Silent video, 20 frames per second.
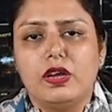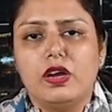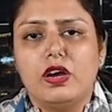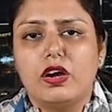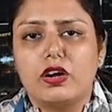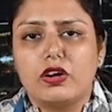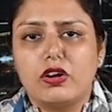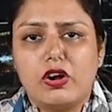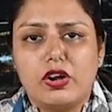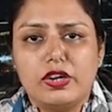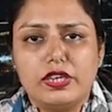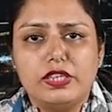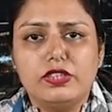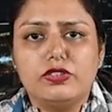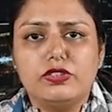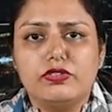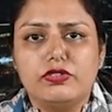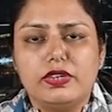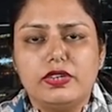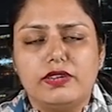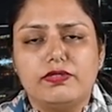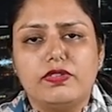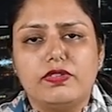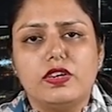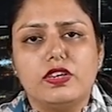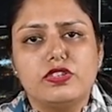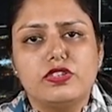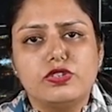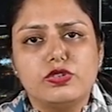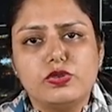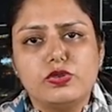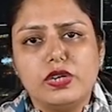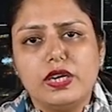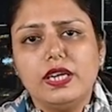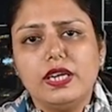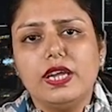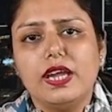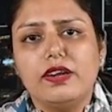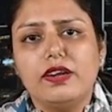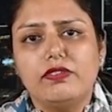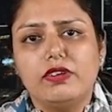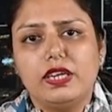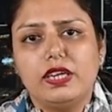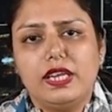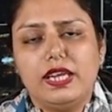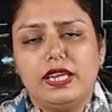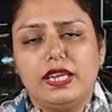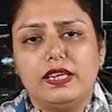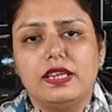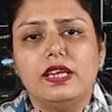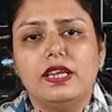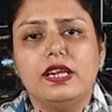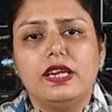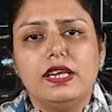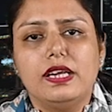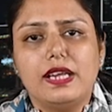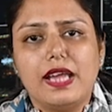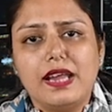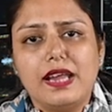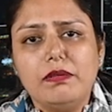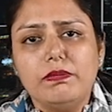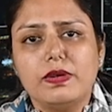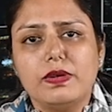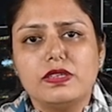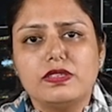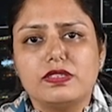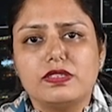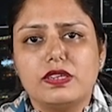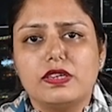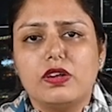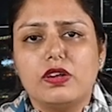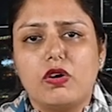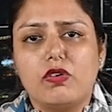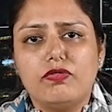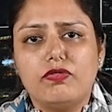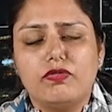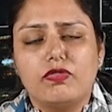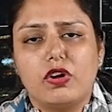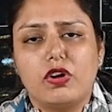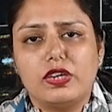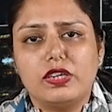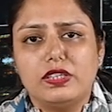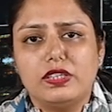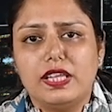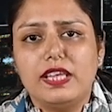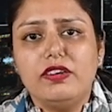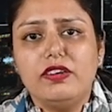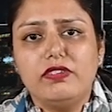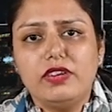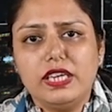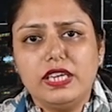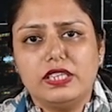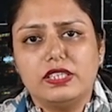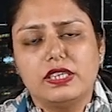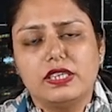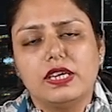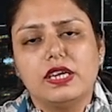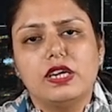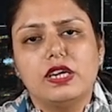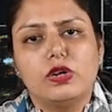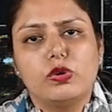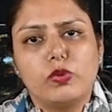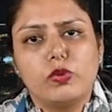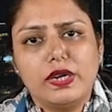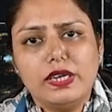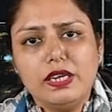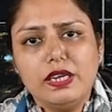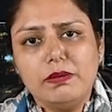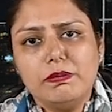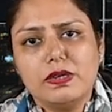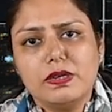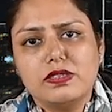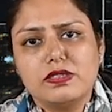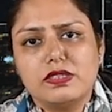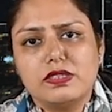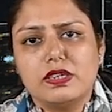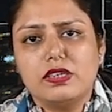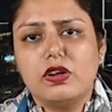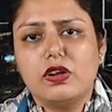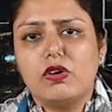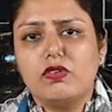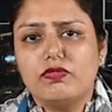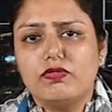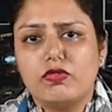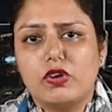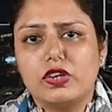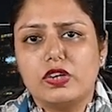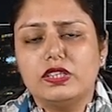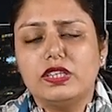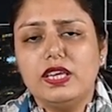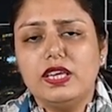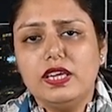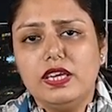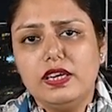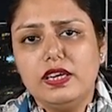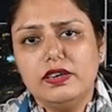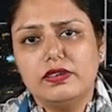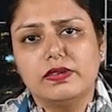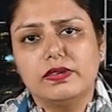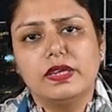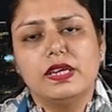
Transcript: According to RIF, student can retain 10% of what they read, 20% of what they hear,